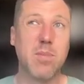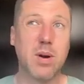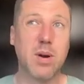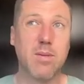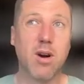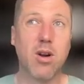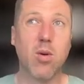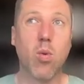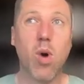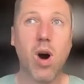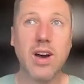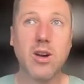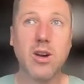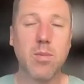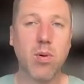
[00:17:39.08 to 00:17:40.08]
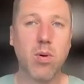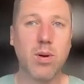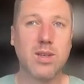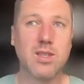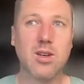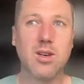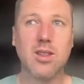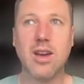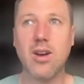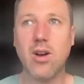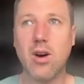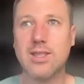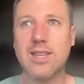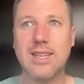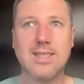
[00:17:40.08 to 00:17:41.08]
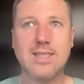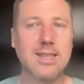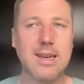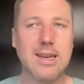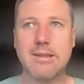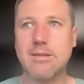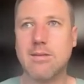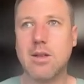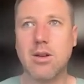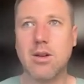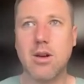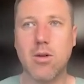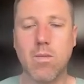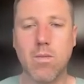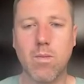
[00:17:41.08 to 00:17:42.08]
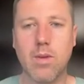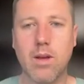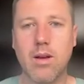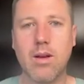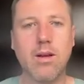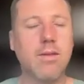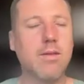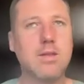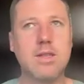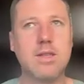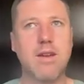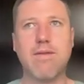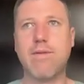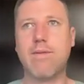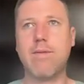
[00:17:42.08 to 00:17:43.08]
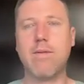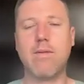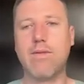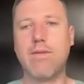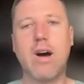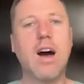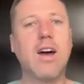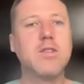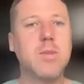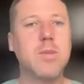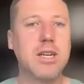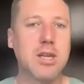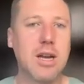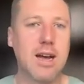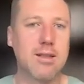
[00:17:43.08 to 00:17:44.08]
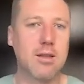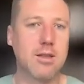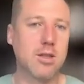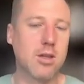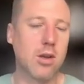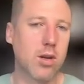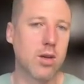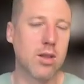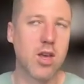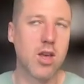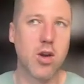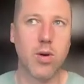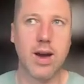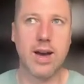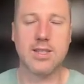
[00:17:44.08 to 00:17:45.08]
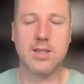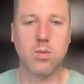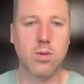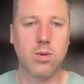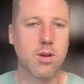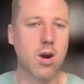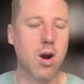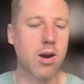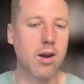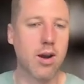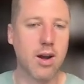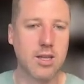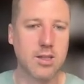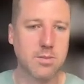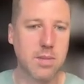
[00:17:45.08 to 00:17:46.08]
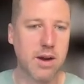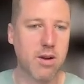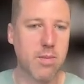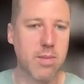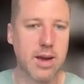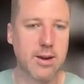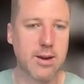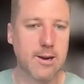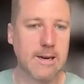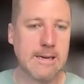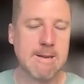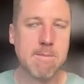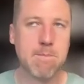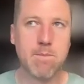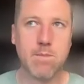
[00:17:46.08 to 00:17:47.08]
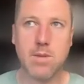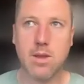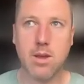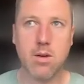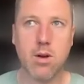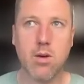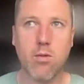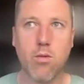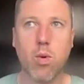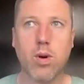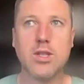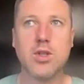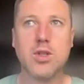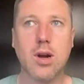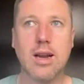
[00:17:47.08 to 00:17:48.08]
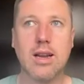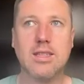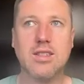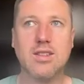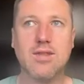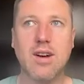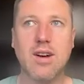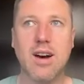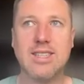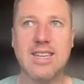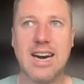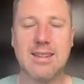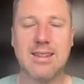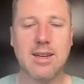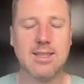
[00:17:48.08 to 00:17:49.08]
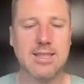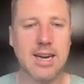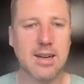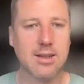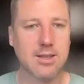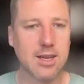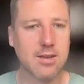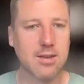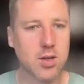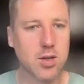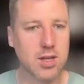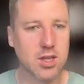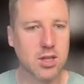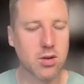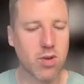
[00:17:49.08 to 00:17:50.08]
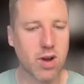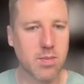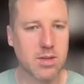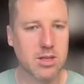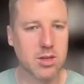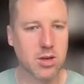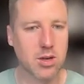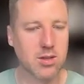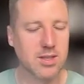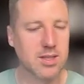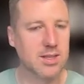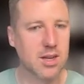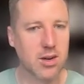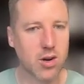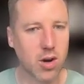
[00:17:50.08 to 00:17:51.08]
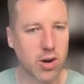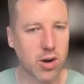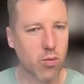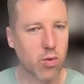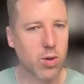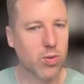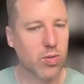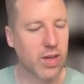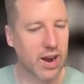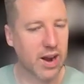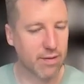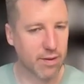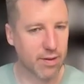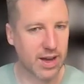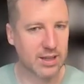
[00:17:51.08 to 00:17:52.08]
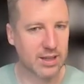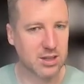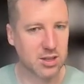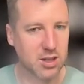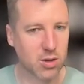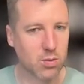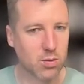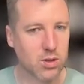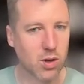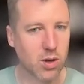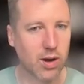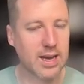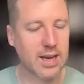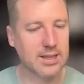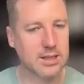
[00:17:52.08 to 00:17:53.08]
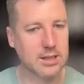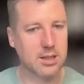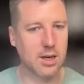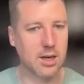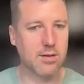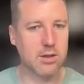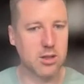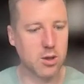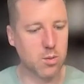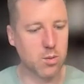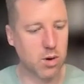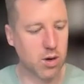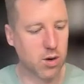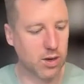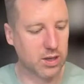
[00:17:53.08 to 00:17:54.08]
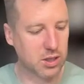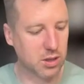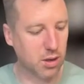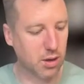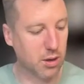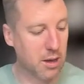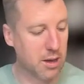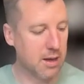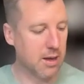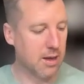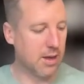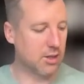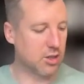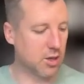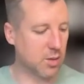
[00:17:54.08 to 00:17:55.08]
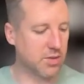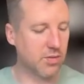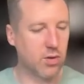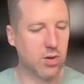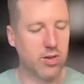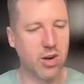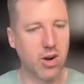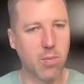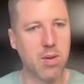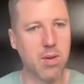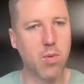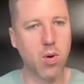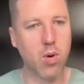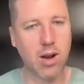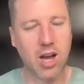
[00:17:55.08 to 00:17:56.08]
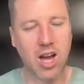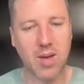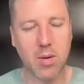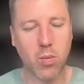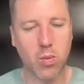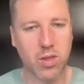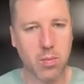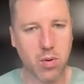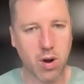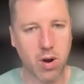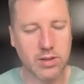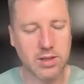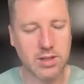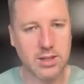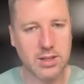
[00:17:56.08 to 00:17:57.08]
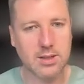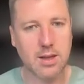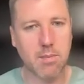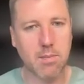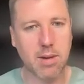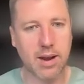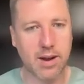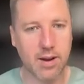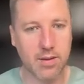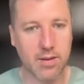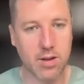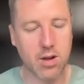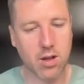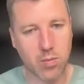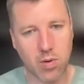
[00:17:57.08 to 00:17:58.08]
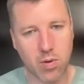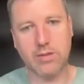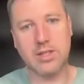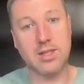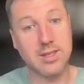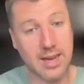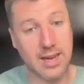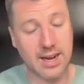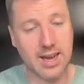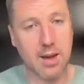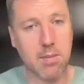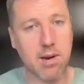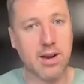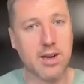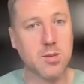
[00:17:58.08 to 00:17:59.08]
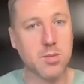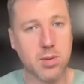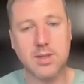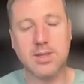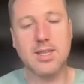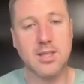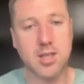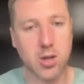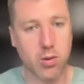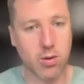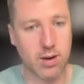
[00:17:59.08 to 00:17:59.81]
But on a wider point, could they not designate, say five special athletes? You look at the US with Carlin Isles, Perry Baker. If we're struggling to find athletes outside of traditional rugby circles, is there not a route there for that too? So I guess it's kind of a two-pronged question in terms of could there not be more alignment with the provinces that the provinces dedicate players per season